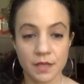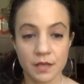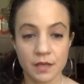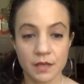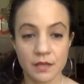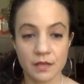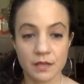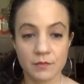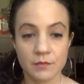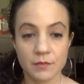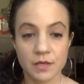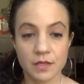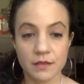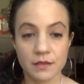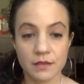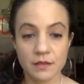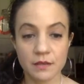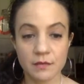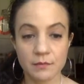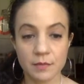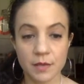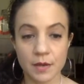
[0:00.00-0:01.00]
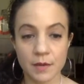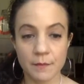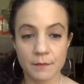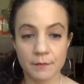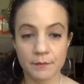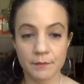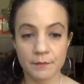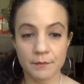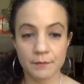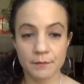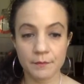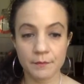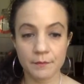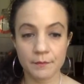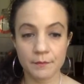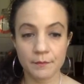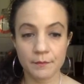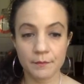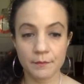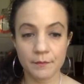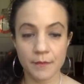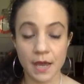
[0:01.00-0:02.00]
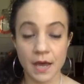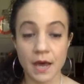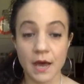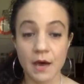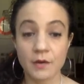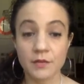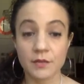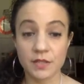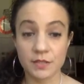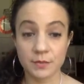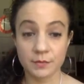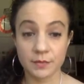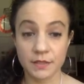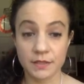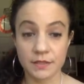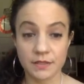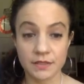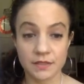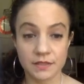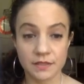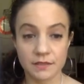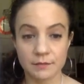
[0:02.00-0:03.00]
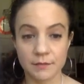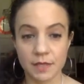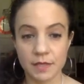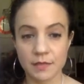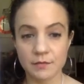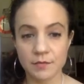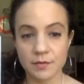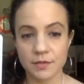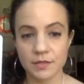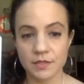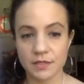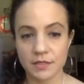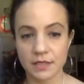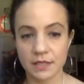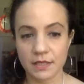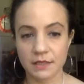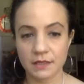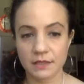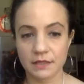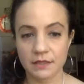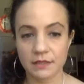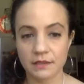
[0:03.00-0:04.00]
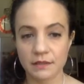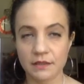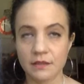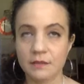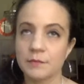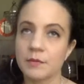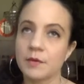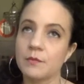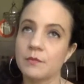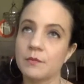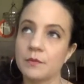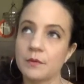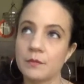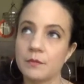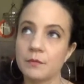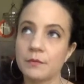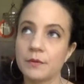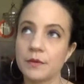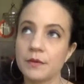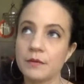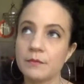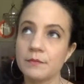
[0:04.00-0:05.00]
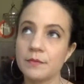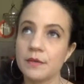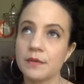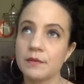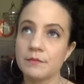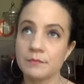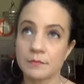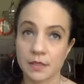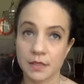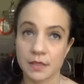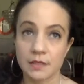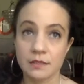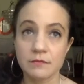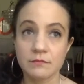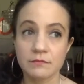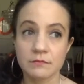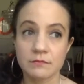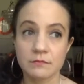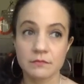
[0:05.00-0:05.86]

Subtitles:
And then when I think about how this plays into my personality, I think about, well, what about me